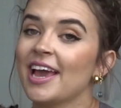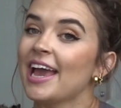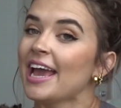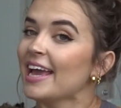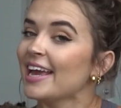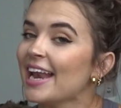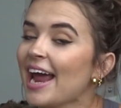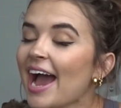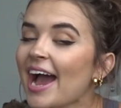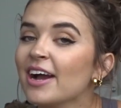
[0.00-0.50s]

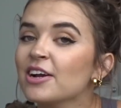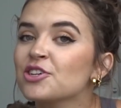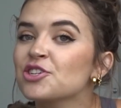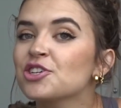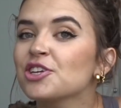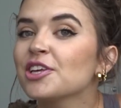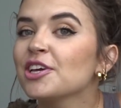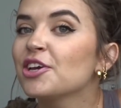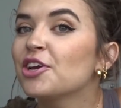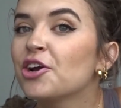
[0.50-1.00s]
It
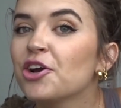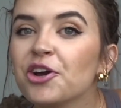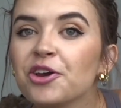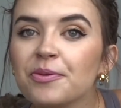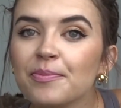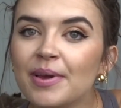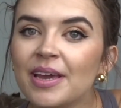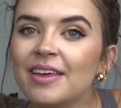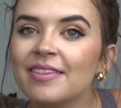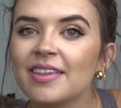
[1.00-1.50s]
actually
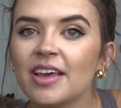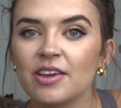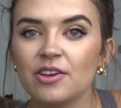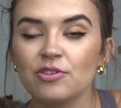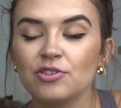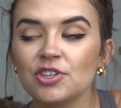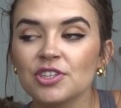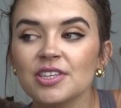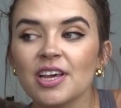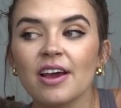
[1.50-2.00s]
could mean that
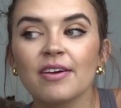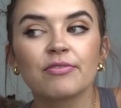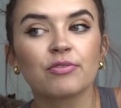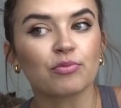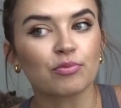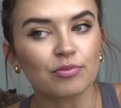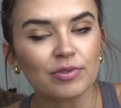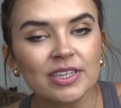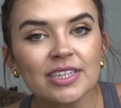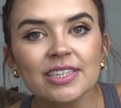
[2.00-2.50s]
you just
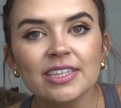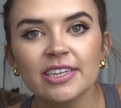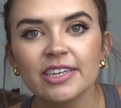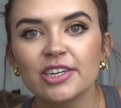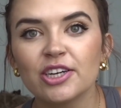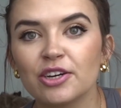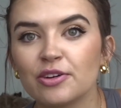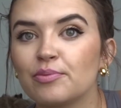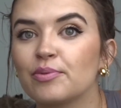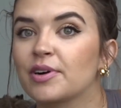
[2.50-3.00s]
have really
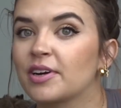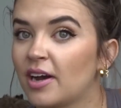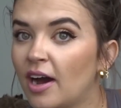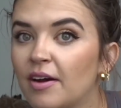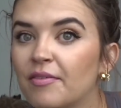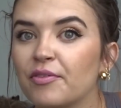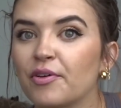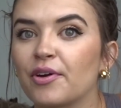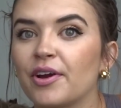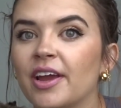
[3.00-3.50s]
good
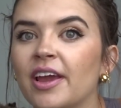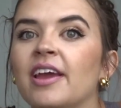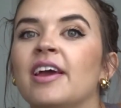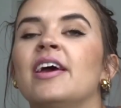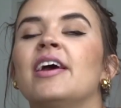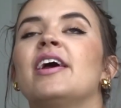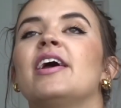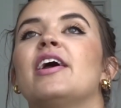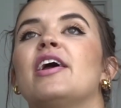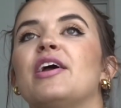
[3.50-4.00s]
recovery.
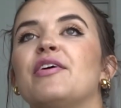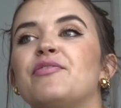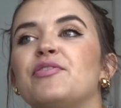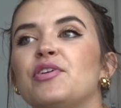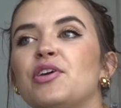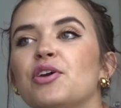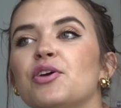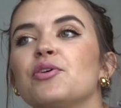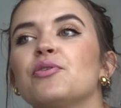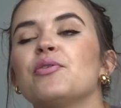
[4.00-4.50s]
If
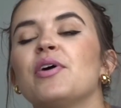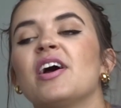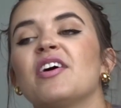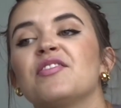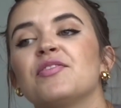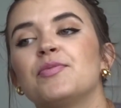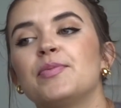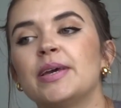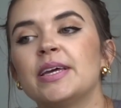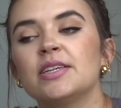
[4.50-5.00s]
you
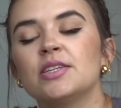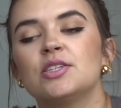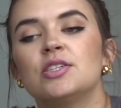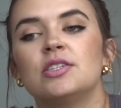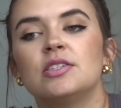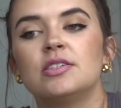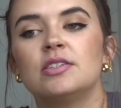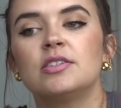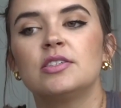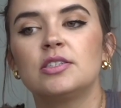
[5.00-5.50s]
have
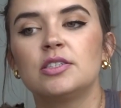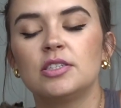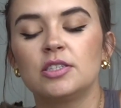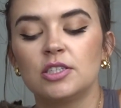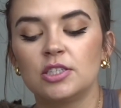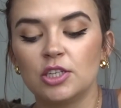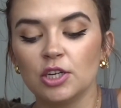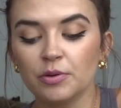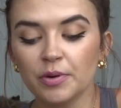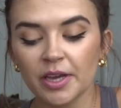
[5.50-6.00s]
been
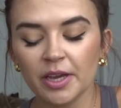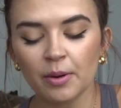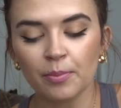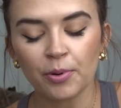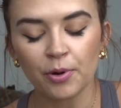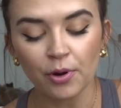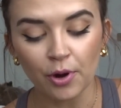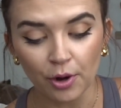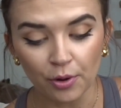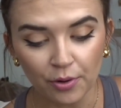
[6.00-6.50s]
doing a
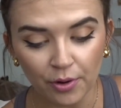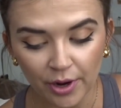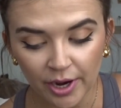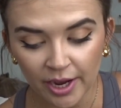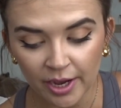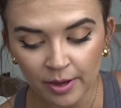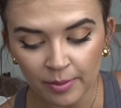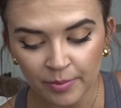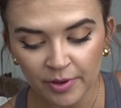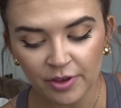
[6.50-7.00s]

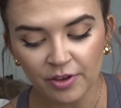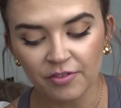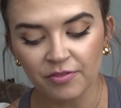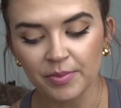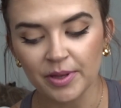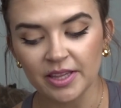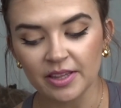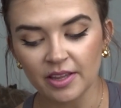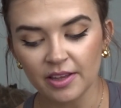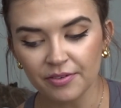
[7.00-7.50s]
program, you've
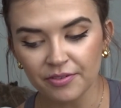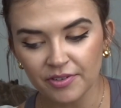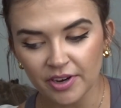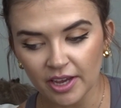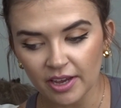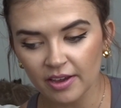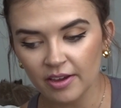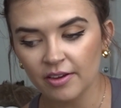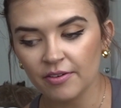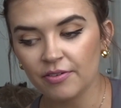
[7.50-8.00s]
been
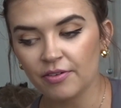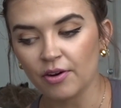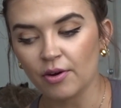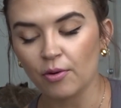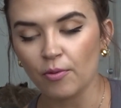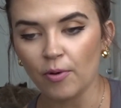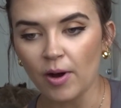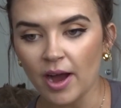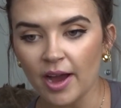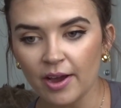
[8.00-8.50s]
lifting for
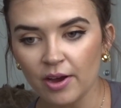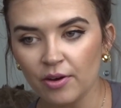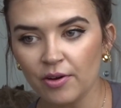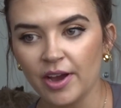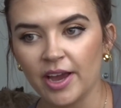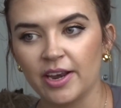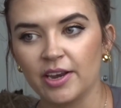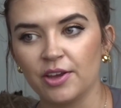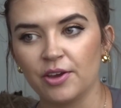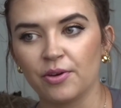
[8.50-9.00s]
a while,
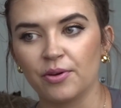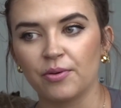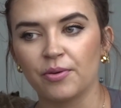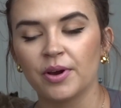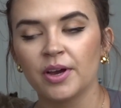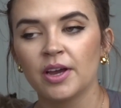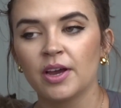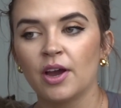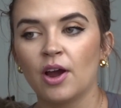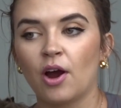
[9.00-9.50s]
and you
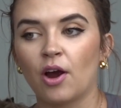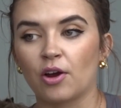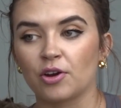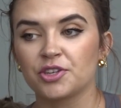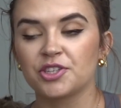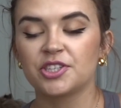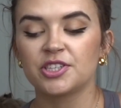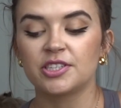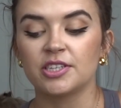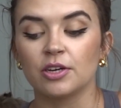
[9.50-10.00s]
are
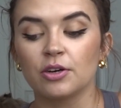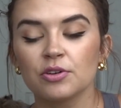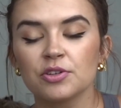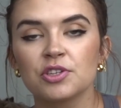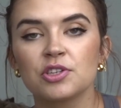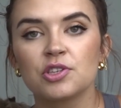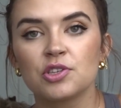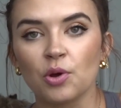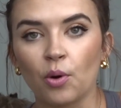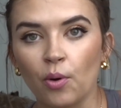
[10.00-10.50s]
still
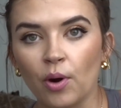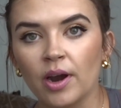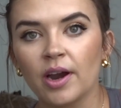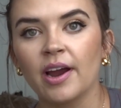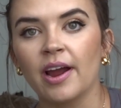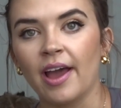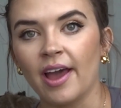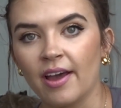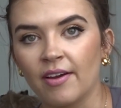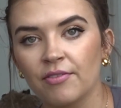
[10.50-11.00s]

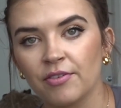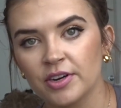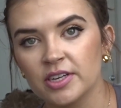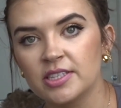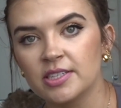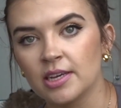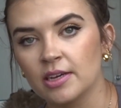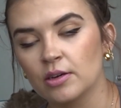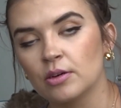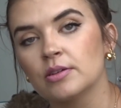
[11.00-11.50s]
sore every
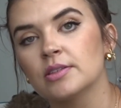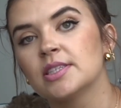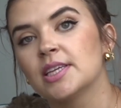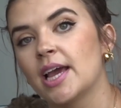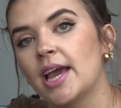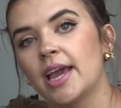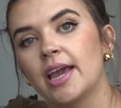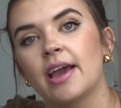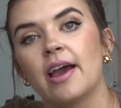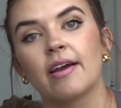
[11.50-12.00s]
single
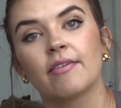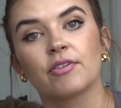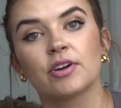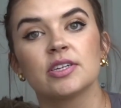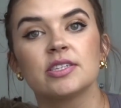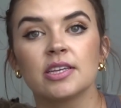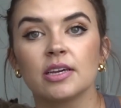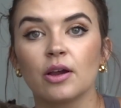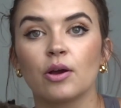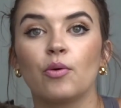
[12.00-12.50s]
day, every
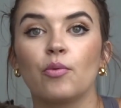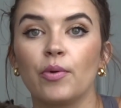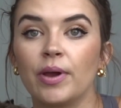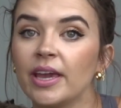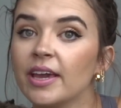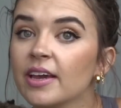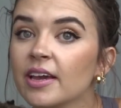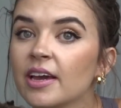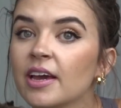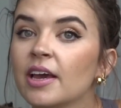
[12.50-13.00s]
single
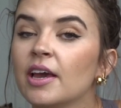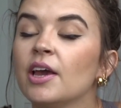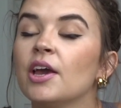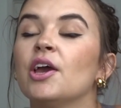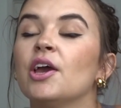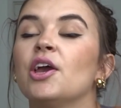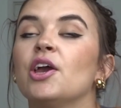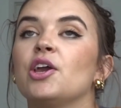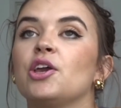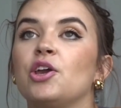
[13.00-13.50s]
week,
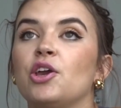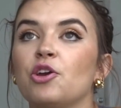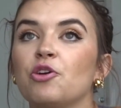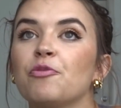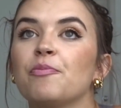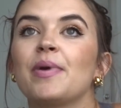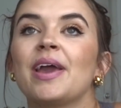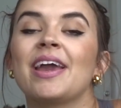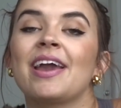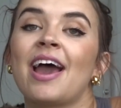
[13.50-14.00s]

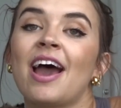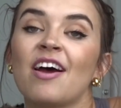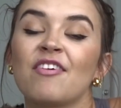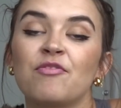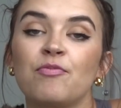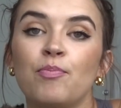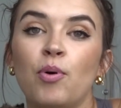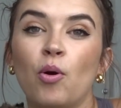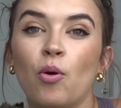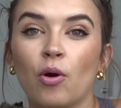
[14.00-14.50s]
you may
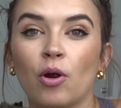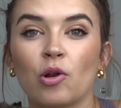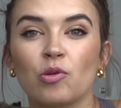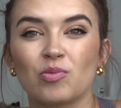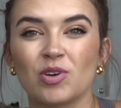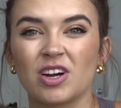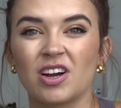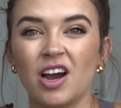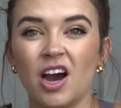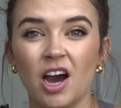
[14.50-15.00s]
have poor
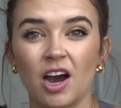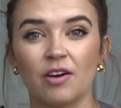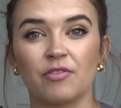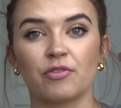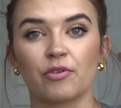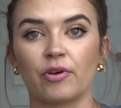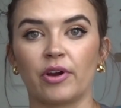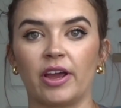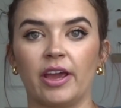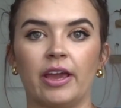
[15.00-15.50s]

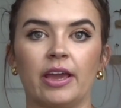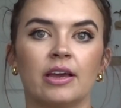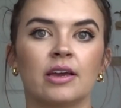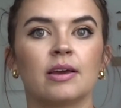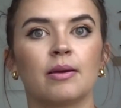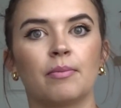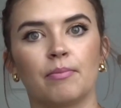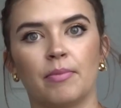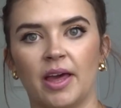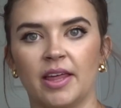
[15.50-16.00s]

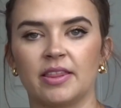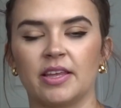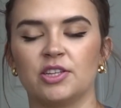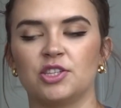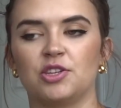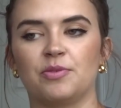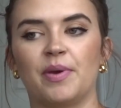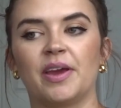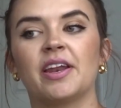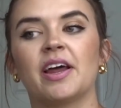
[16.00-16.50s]
recovery
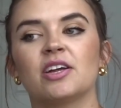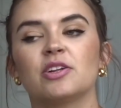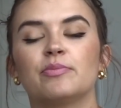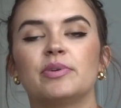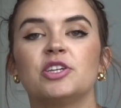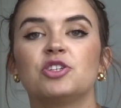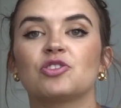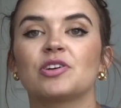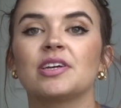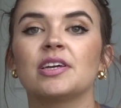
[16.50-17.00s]
methods. You may not
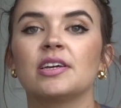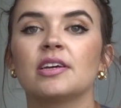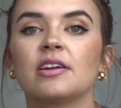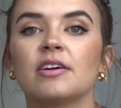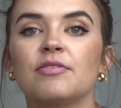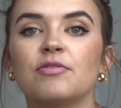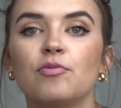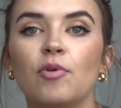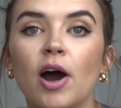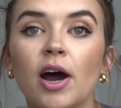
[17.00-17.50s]
be drinking
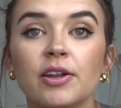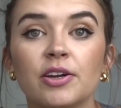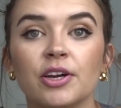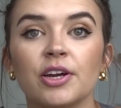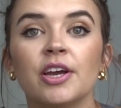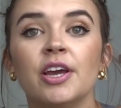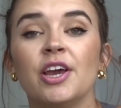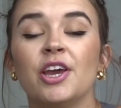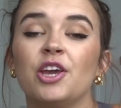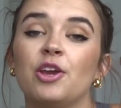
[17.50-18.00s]
enough water.
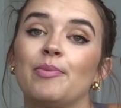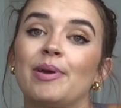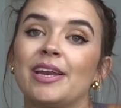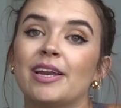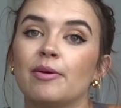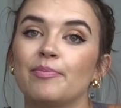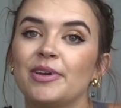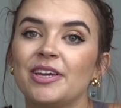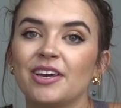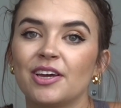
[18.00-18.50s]
You may
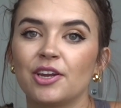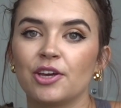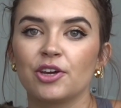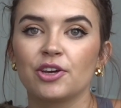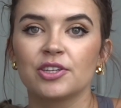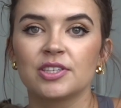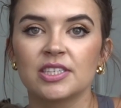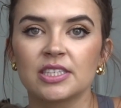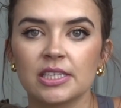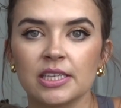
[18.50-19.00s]
not be getting
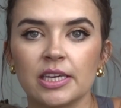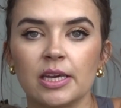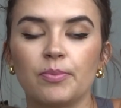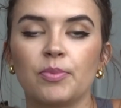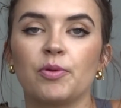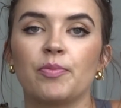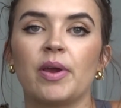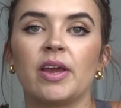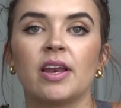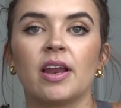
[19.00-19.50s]
good sleep.
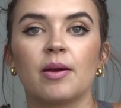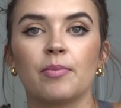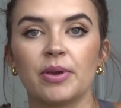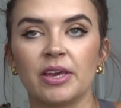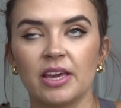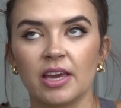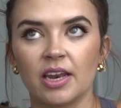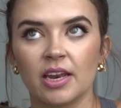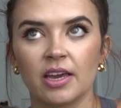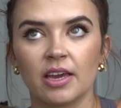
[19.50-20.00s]
You may not be
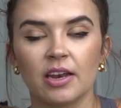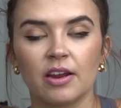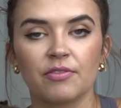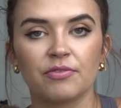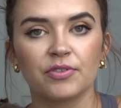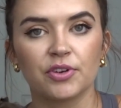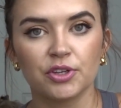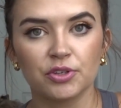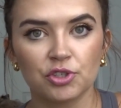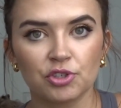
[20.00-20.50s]
getting
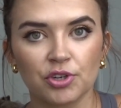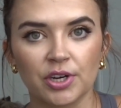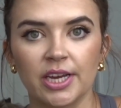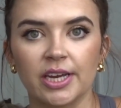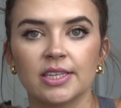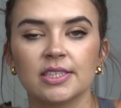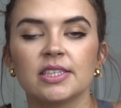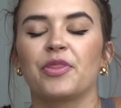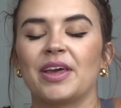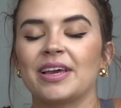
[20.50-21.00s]
enough
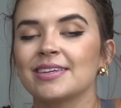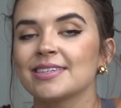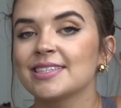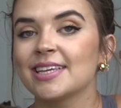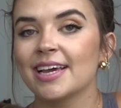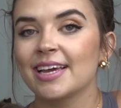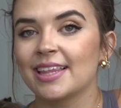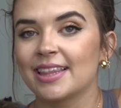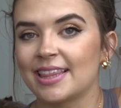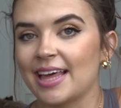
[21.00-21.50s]
nutrients. Things
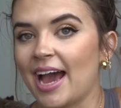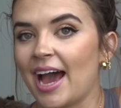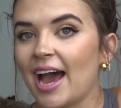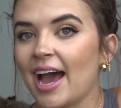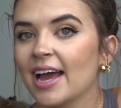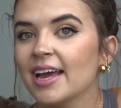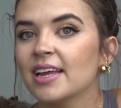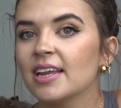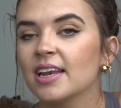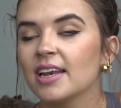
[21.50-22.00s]
like
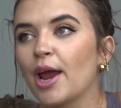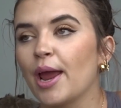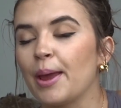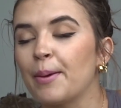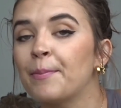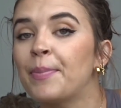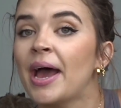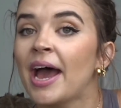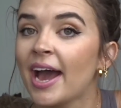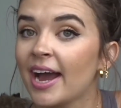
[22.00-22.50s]
that
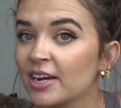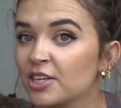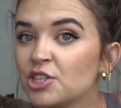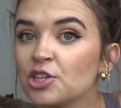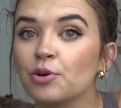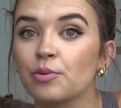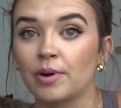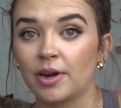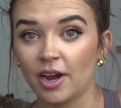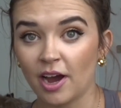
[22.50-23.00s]
impact
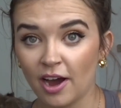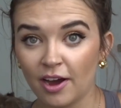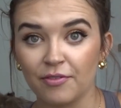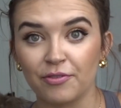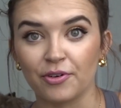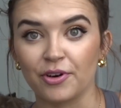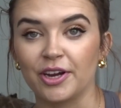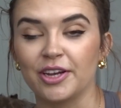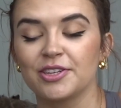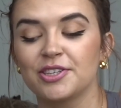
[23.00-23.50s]
your
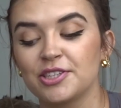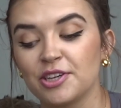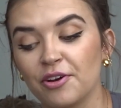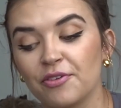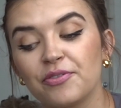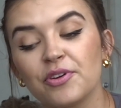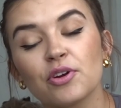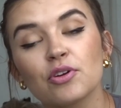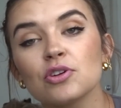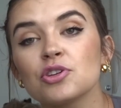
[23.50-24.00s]
recovery. So
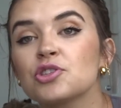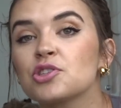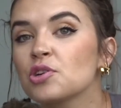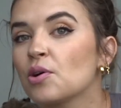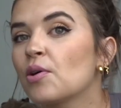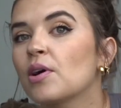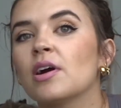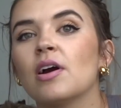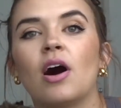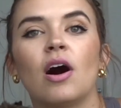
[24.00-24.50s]
if you're
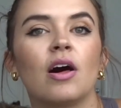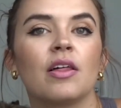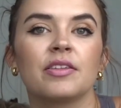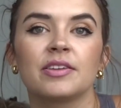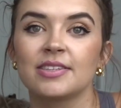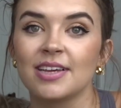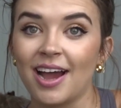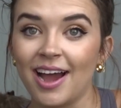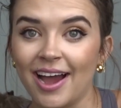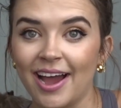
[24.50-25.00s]
sore all the
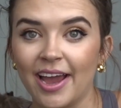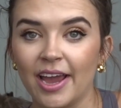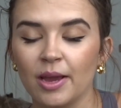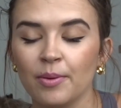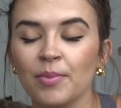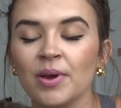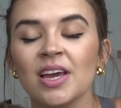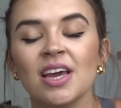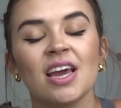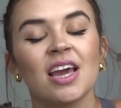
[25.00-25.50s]

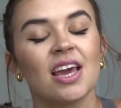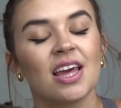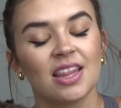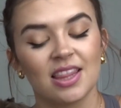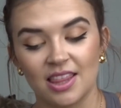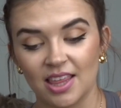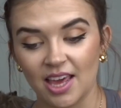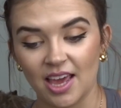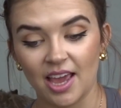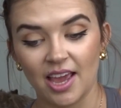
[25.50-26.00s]
time,
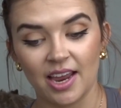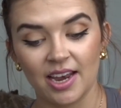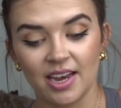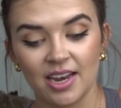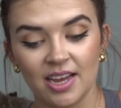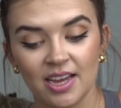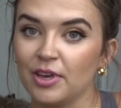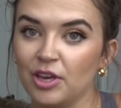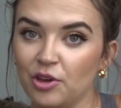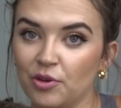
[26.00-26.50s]

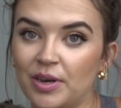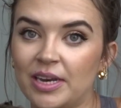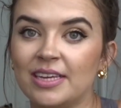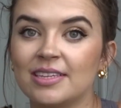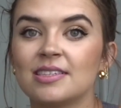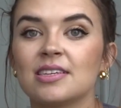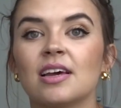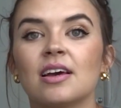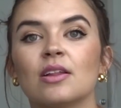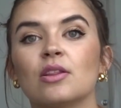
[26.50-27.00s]
then you
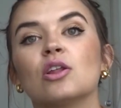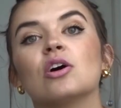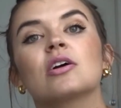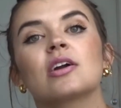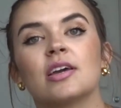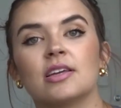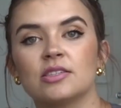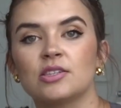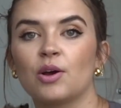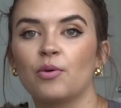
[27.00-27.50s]
need to look
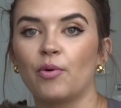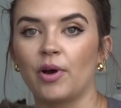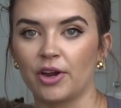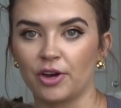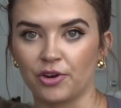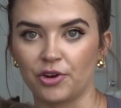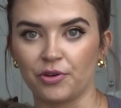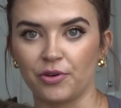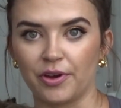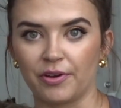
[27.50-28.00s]
into what
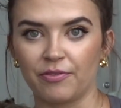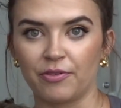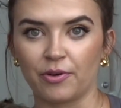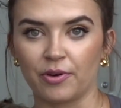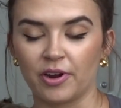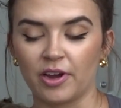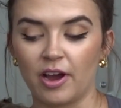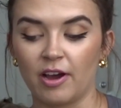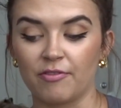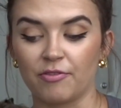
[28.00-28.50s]
you're doing for
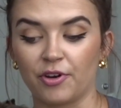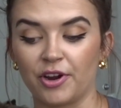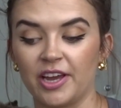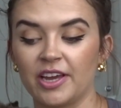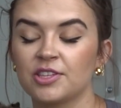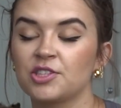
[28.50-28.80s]
recovery.